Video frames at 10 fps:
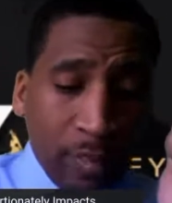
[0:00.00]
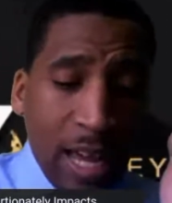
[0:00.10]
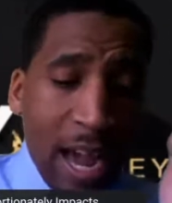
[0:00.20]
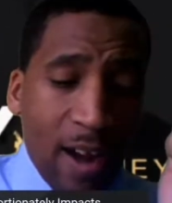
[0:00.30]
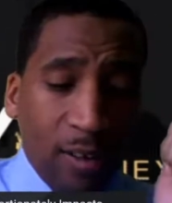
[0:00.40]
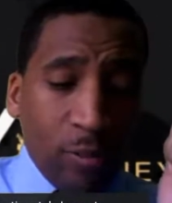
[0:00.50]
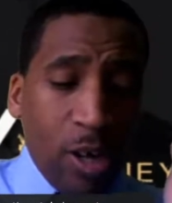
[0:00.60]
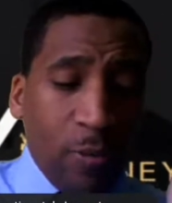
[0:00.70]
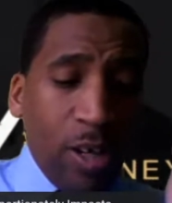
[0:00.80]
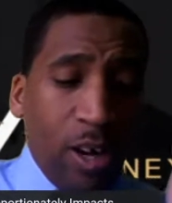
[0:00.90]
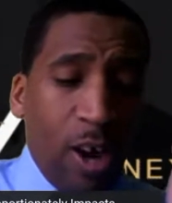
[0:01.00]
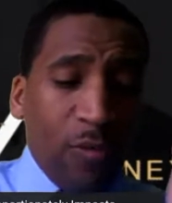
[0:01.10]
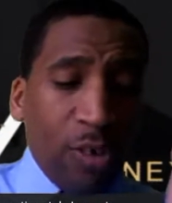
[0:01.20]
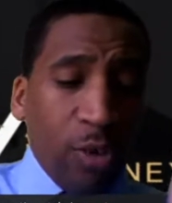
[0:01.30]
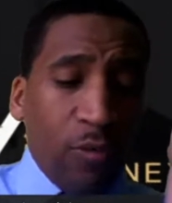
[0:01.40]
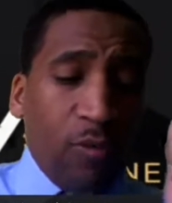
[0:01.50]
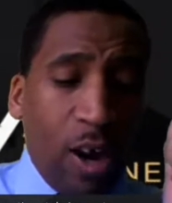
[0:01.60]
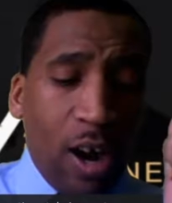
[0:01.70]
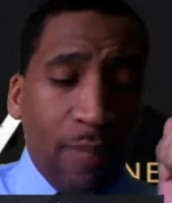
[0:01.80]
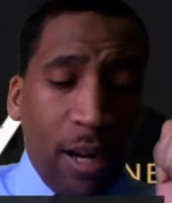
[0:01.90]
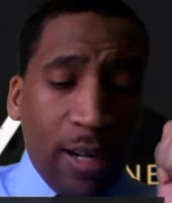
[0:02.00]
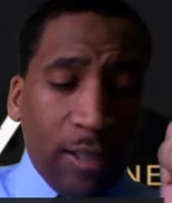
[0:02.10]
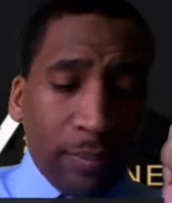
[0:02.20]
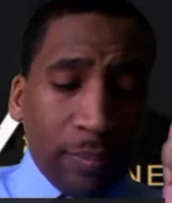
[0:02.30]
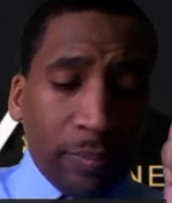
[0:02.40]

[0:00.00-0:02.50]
Now, what we offer you in forward money,